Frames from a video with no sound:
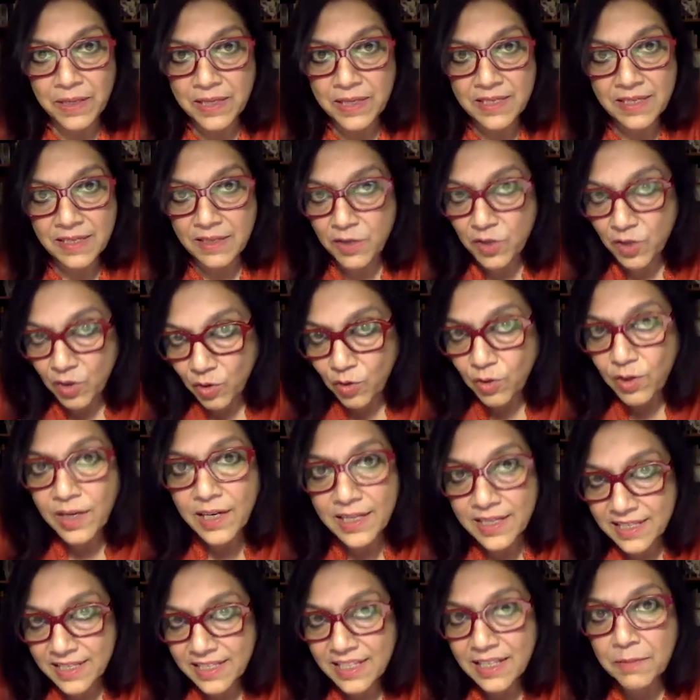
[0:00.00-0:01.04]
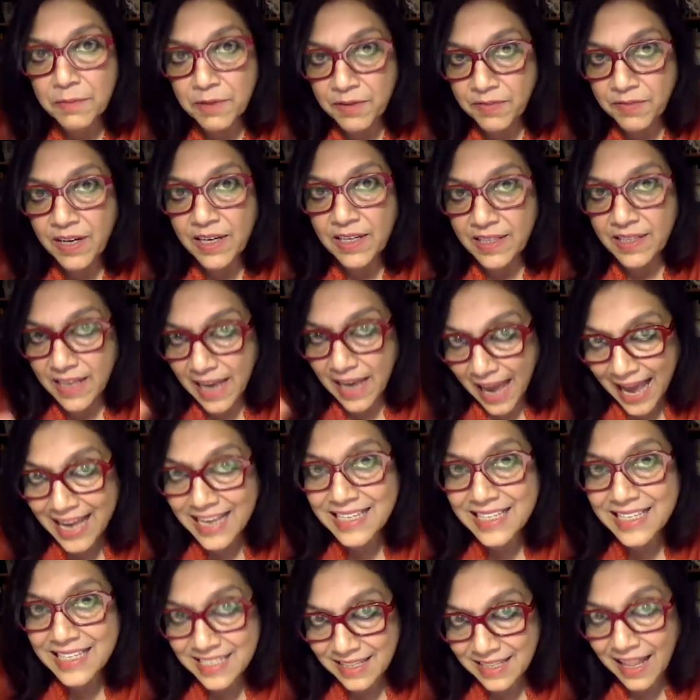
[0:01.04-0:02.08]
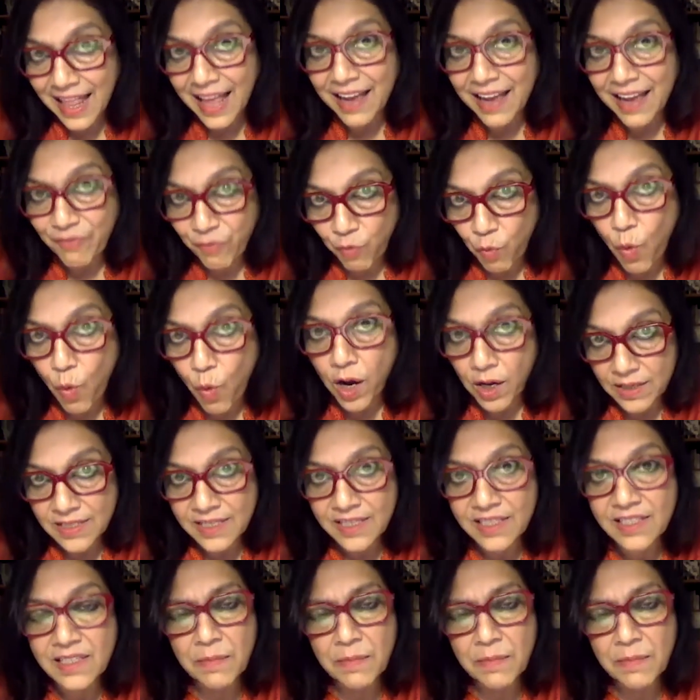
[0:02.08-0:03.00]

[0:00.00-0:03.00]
It's a totally cinema verite, as life was.